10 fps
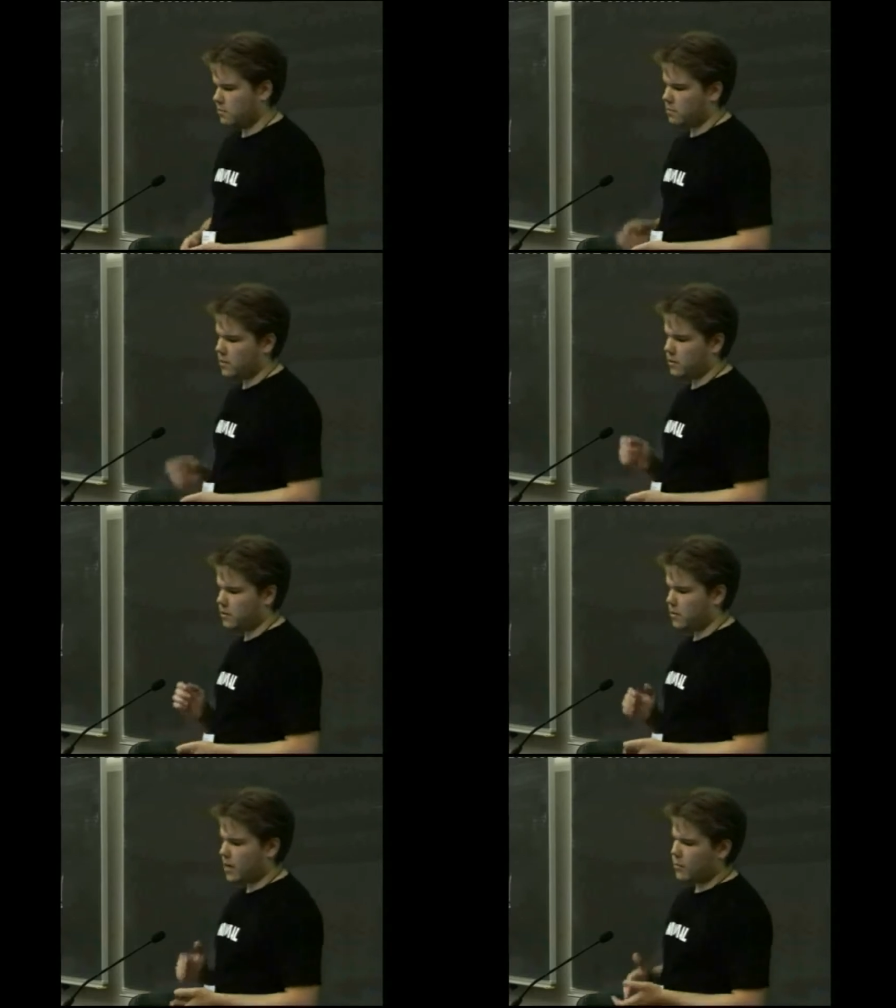but
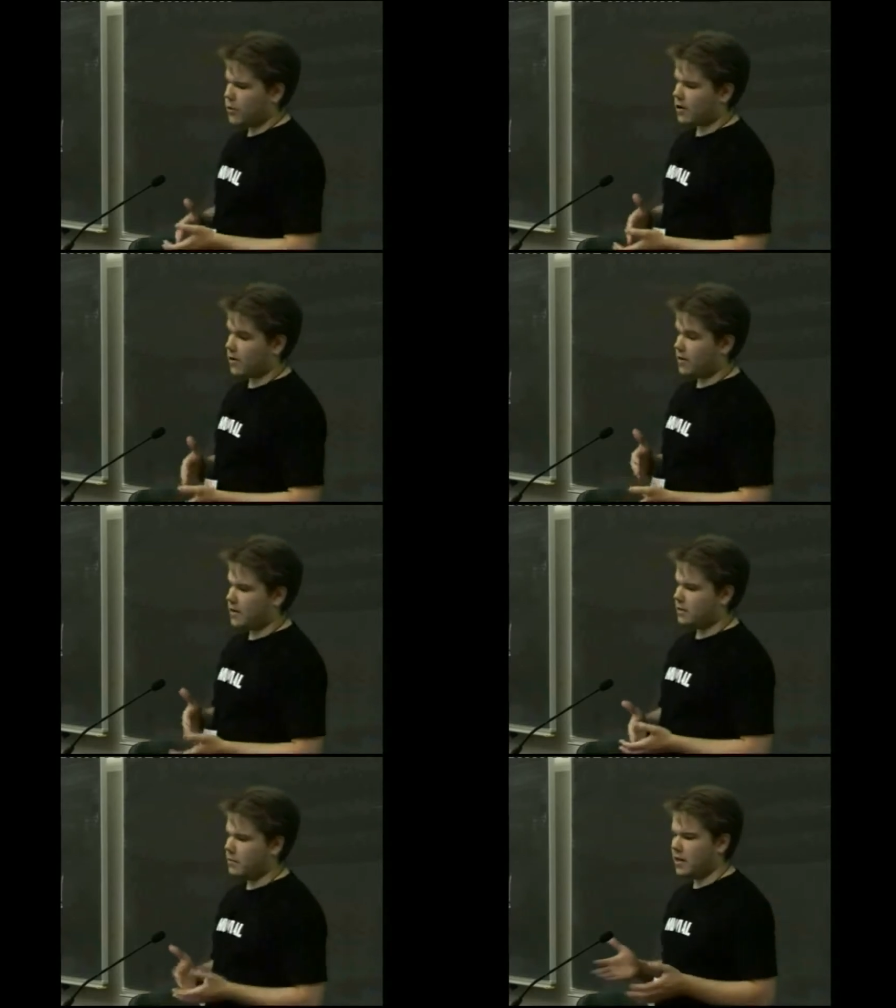you can work around
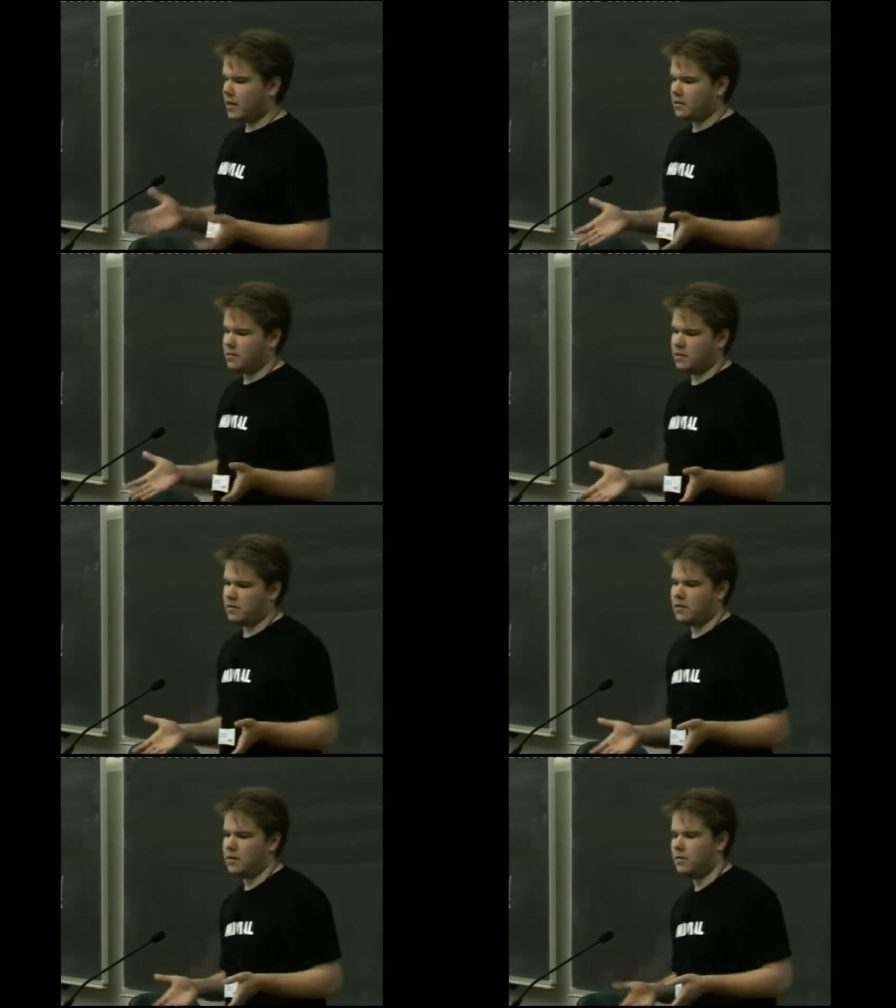that by not
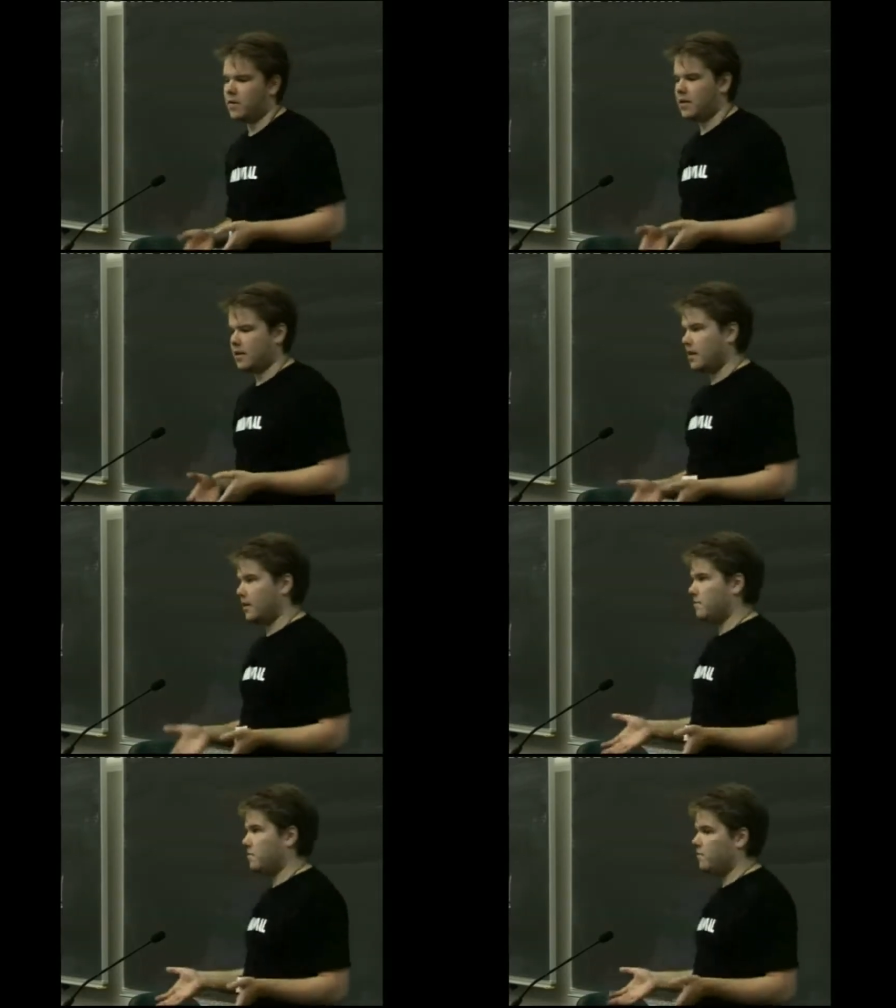uh, writing
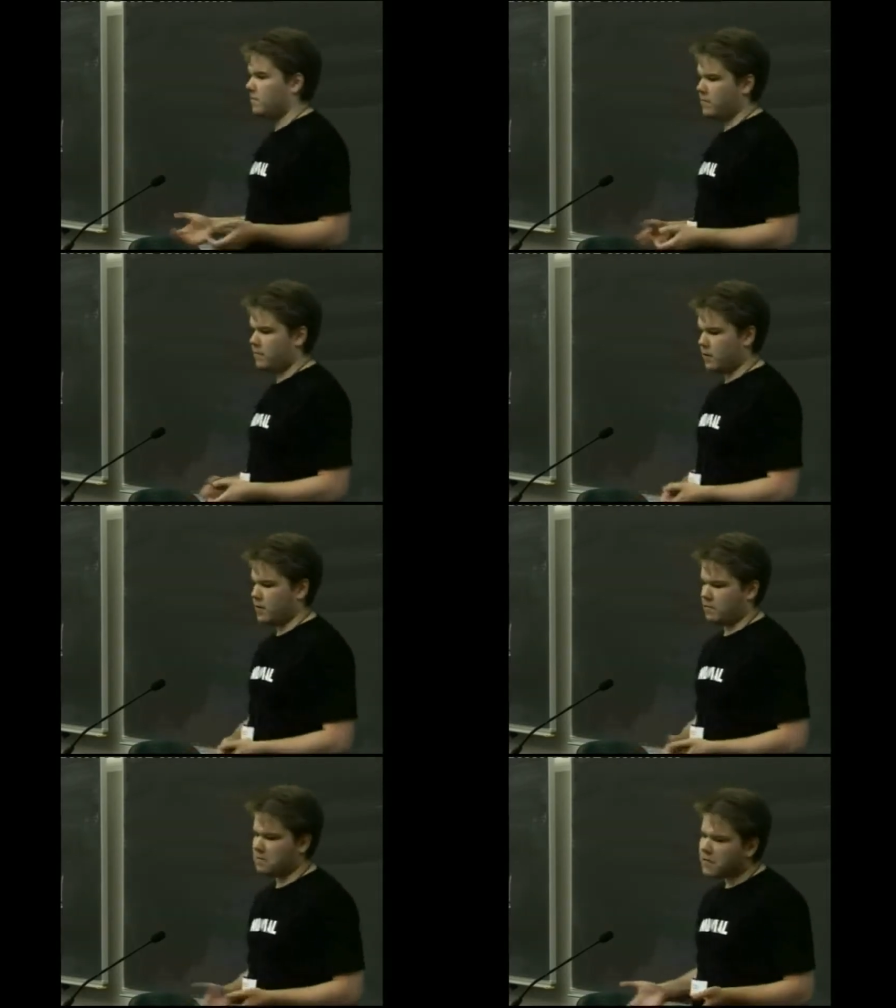any uh,
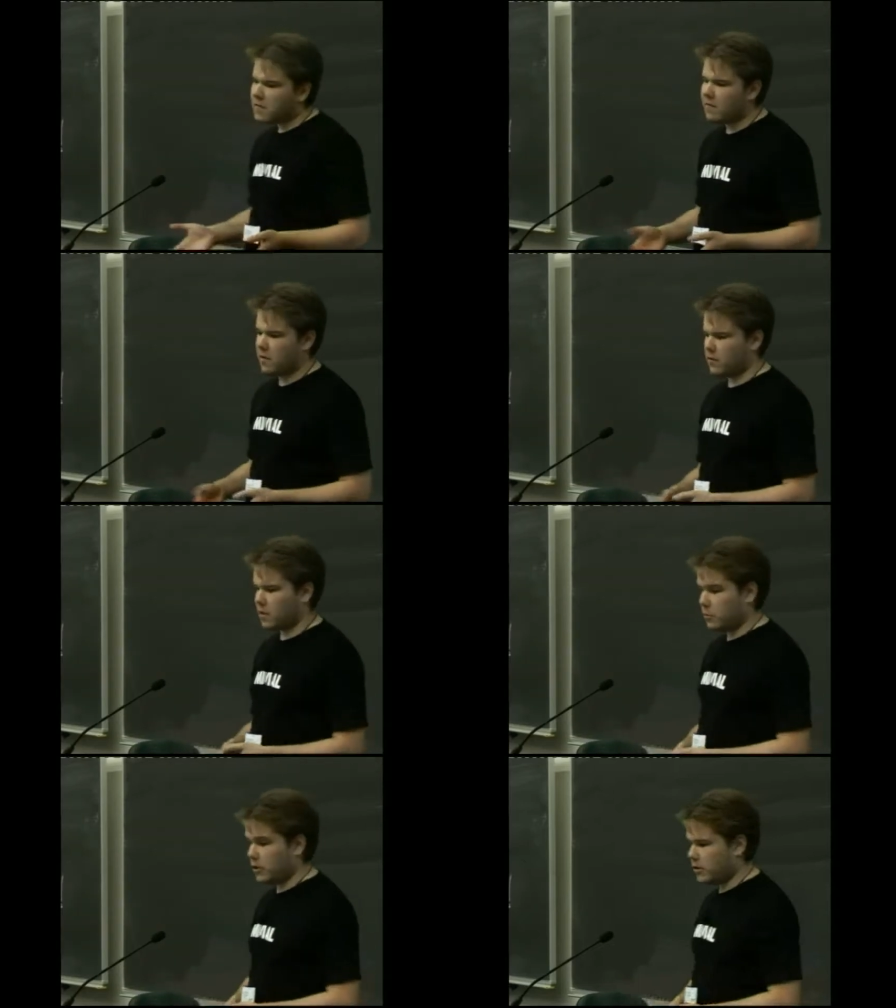
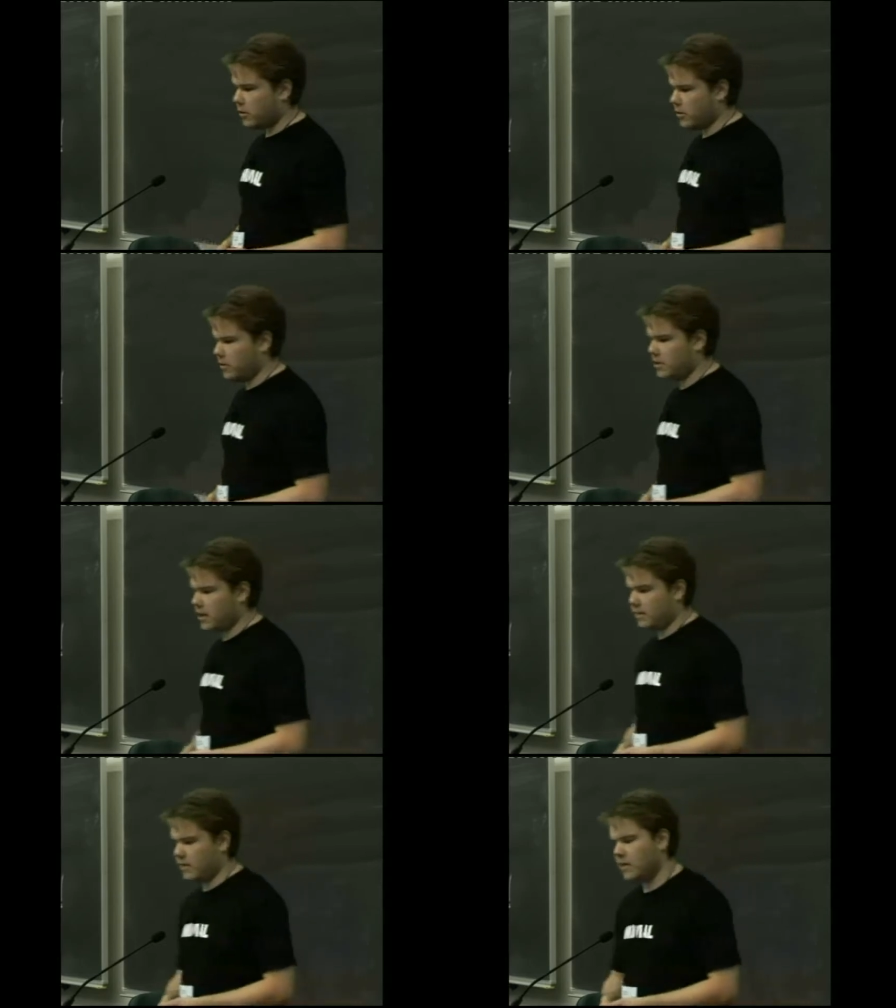floating point code
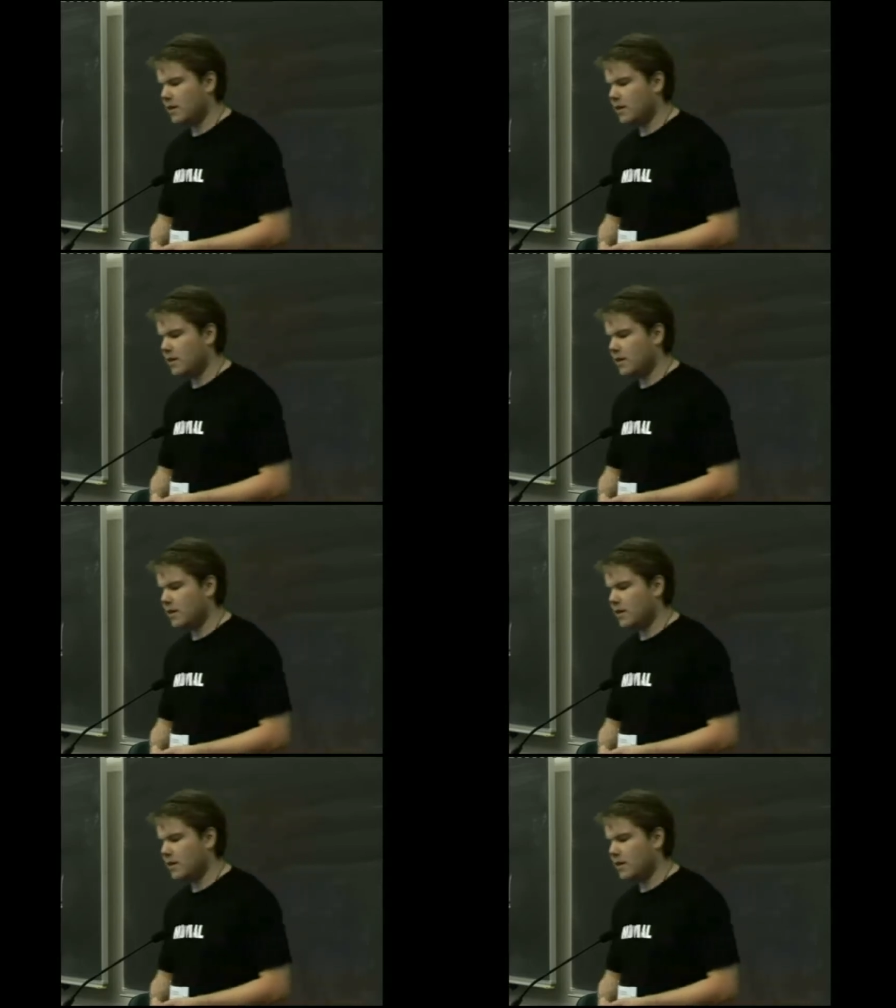yourself.